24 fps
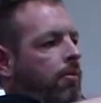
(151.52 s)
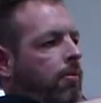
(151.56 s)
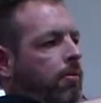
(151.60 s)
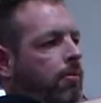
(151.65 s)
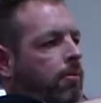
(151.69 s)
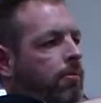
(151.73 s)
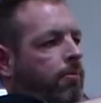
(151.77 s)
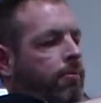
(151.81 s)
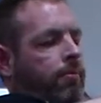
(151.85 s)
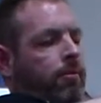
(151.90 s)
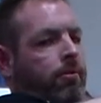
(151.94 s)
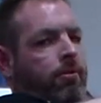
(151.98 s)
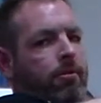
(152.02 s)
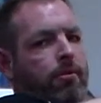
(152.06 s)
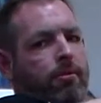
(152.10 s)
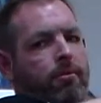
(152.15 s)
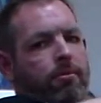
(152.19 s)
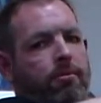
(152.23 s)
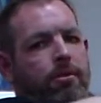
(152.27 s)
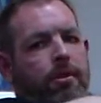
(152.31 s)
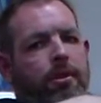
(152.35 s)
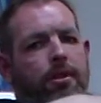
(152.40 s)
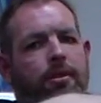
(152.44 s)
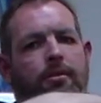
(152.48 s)
Hold for
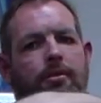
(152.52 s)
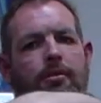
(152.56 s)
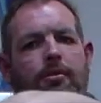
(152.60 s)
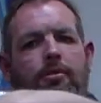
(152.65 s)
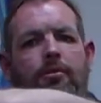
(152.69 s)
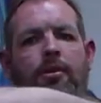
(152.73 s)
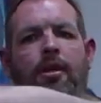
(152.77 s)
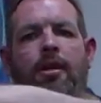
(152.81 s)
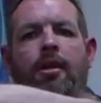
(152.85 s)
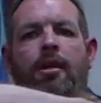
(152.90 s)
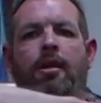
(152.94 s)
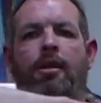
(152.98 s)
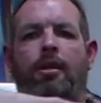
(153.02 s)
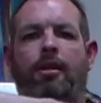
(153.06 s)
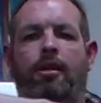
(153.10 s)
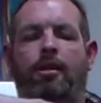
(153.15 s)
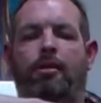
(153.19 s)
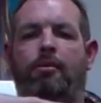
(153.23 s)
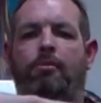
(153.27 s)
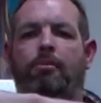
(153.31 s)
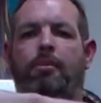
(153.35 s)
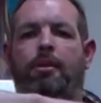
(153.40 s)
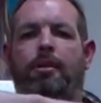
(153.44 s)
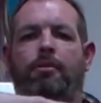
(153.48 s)
2 seconds,
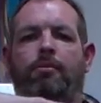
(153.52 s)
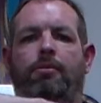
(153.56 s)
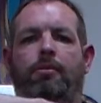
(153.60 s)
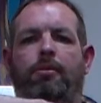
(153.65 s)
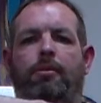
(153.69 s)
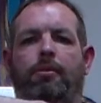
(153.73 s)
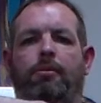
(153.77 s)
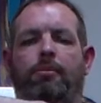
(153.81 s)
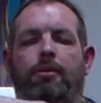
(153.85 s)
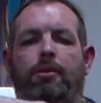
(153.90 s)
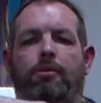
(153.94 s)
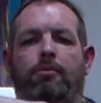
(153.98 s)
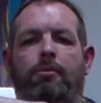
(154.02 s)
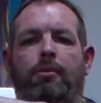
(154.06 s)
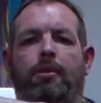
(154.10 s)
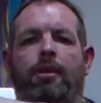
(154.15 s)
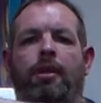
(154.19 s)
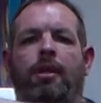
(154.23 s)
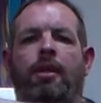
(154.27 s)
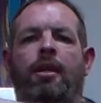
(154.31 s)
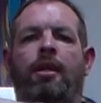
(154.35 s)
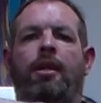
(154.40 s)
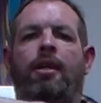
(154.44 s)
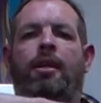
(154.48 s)
back through the movement.
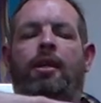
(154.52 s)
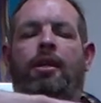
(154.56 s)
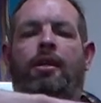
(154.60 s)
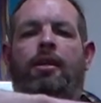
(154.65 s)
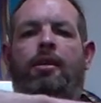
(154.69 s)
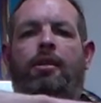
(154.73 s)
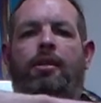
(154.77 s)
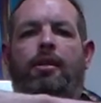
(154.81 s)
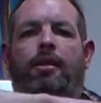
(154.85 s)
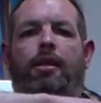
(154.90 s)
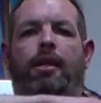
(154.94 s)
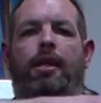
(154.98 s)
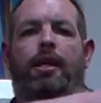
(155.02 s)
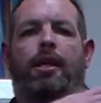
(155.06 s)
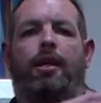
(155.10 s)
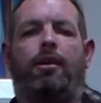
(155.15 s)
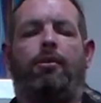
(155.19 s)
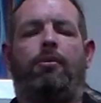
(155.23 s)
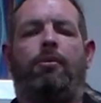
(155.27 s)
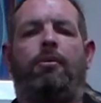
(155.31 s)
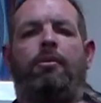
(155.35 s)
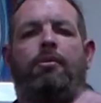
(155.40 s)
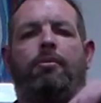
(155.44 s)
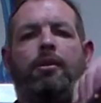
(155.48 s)

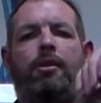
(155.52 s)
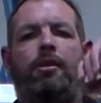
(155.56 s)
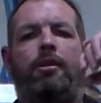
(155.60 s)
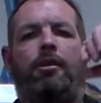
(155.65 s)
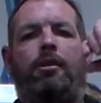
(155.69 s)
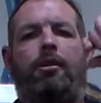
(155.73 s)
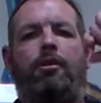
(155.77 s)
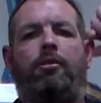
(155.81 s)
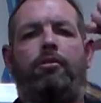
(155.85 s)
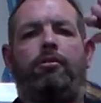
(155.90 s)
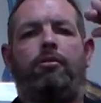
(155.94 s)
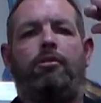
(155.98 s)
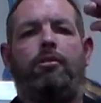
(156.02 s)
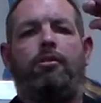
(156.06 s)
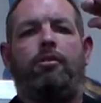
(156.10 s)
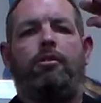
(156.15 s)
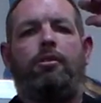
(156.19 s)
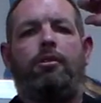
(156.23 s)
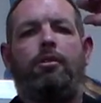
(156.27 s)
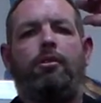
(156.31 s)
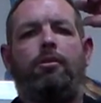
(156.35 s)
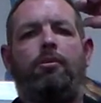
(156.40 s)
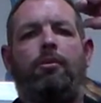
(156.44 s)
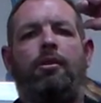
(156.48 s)
Now we can also
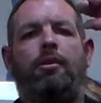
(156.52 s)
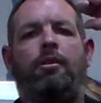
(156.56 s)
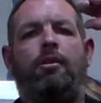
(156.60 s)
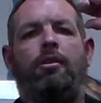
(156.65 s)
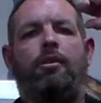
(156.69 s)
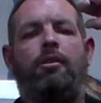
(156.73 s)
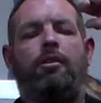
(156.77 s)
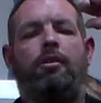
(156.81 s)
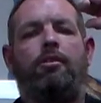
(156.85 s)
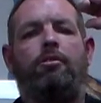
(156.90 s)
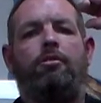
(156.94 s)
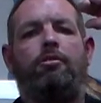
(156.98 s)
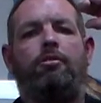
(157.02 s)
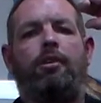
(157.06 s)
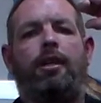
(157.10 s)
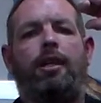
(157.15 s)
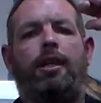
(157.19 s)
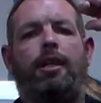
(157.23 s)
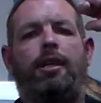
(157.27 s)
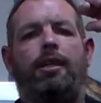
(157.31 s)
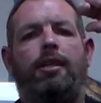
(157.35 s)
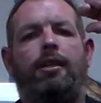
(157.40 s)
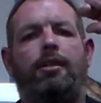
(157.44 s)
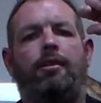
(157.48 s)
do the
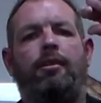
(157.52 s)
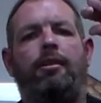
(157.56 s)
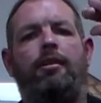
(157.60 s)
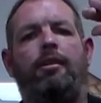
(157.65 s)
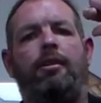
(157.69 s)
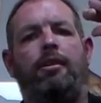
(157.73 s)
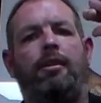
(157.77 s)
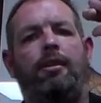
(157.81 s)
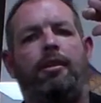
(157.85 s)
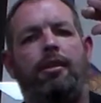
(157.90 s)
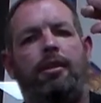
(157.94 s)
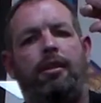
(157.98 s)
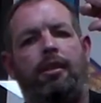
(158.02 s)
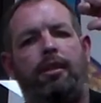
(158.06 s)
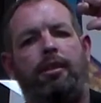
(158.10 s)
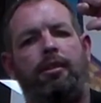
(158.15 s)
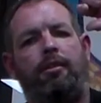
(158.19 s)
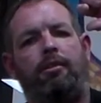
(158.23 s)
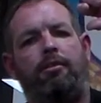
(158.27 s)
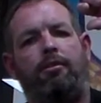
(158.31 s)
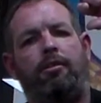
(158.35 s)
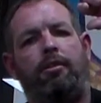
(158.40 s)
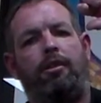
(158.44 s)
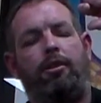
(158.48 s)
side and
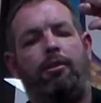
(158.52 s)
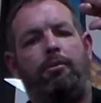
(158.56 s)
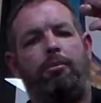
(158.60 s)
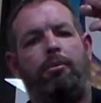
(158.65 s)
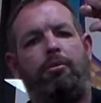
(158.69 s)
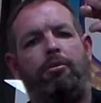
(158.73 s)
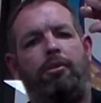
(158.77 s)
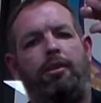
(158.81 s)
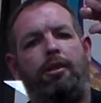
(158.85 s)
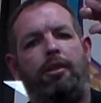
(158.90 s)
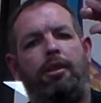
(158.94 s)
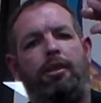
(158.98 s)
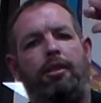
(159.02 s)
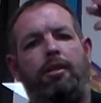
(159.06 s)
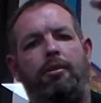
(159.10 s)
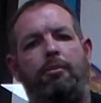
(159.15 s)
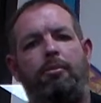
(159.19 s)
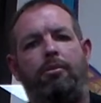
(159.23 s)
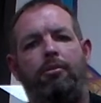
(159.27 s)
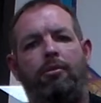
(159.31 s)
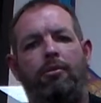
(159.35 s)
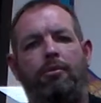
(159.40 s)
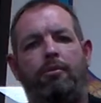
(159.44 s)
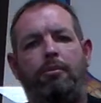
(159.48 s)
into the opposite
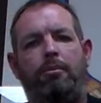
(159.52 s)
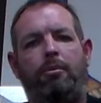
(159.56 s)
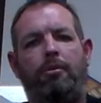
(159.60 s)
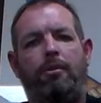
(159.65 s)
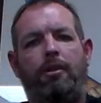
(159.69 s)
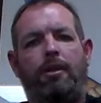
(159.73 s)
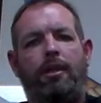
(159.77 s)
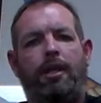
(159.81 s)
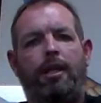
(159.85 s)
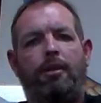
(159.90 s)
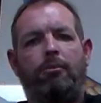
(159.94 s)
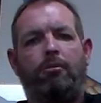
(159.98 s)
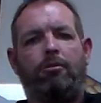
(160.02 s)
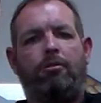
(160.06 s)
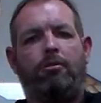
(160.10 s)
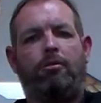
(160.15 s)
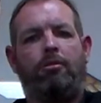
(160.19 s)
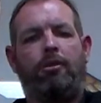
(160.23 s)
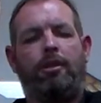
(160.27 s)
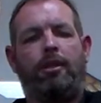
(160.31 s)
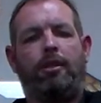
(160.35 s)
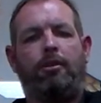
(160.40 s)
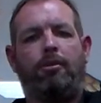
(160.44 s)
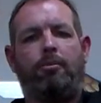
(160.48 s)
hip. So if you put your arm
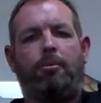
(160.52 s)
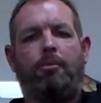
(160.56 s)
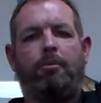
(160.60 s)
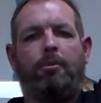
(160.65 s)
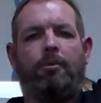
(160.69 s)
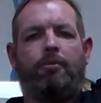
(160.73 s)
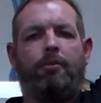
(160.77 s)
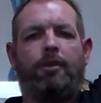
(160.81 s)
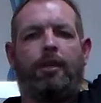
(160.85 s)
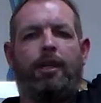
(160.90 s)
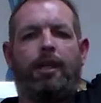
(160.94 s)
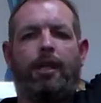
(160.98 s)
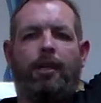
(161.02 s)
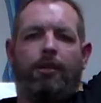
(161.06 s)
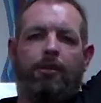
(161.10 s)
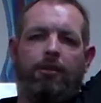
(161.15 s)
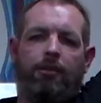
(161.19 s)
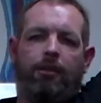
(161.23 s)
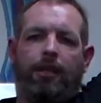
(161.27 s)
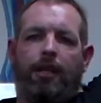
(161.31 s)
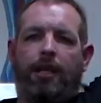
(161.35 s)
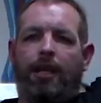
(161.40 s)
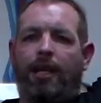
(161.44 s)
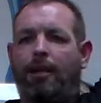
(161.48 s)
straight up above your head,
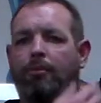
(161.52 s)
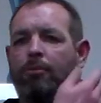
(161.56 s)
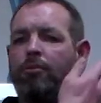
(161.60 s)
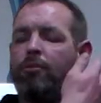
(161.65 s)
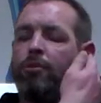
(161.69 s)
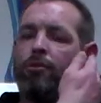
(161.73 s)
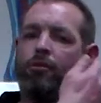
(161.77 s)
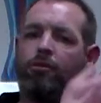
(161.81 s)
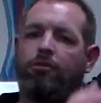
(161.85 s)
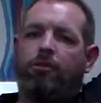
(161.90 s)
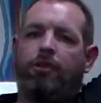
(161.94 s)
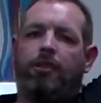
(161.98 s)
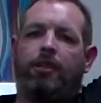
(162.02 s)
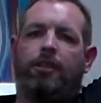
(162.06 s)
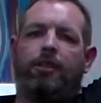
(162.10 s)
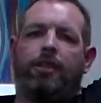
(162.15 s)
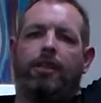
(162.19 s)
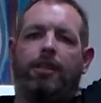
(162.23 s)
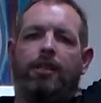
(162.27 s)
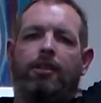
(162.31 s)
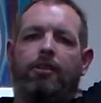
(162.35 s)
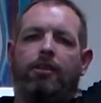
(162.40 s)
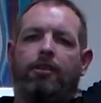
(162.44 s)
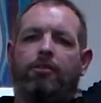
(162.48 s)
arm touching your
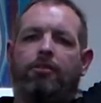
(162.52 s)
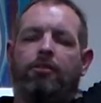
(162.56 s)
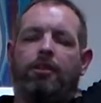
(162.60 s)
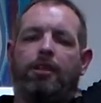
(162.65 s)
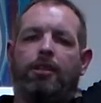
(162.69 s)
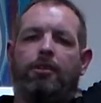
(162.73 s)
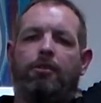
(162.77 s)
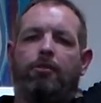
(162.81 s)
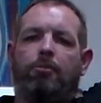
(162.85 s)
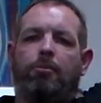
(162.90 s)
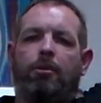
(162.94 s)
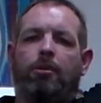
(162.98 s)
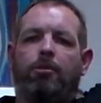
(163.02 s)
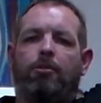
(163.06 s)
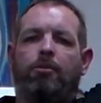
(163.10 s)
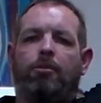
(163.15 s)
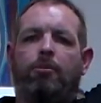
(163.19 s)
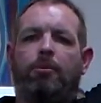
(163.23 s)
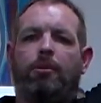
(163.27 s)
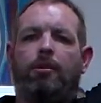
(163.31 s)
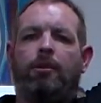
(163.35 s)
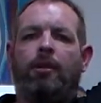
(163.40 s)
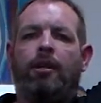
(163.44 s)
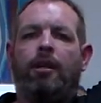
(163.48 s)
ear or as near as
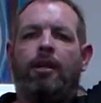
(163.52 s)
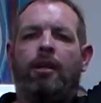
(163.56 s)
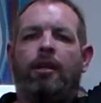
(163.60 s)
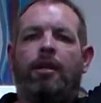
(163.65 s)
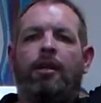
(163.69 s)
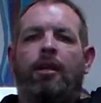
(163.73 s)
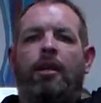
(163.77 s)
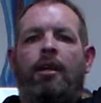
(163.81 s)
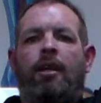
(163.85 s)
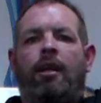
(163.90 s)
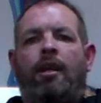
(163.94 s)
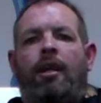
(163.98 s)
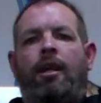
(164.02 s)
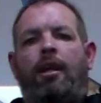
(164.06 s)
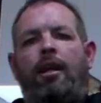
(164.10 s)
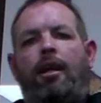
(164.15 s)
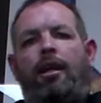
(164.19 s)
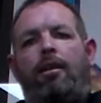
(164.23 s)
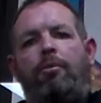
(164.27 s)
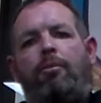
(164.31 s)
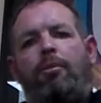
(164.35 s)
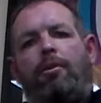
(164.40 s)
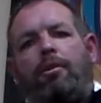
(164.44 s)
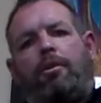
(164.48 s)
possible,
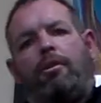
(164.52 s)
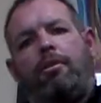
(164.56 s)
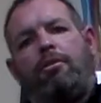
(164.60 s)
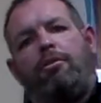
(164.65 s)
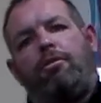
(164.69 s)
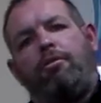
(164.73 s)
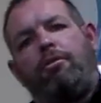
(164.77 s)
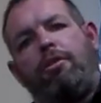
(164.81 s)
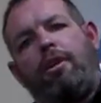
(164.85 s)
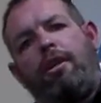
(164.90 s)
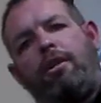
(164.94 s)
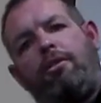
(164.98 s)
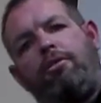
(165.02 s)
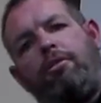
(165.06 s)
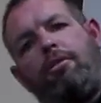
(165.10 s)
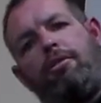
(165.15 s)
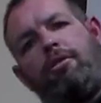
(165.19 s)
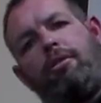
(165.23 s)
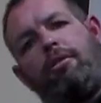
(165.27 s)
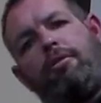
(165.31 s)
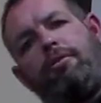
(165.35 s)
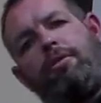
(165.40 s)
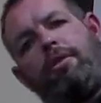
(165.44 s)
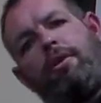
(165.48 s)
and we're going to stretch
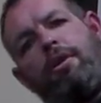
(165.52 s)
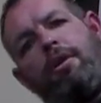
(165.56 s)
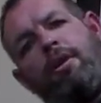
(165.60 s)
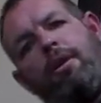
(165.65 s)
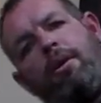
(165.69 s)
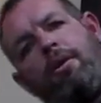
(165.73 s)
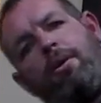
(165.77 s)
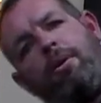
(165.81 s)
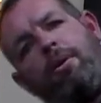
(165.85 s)
over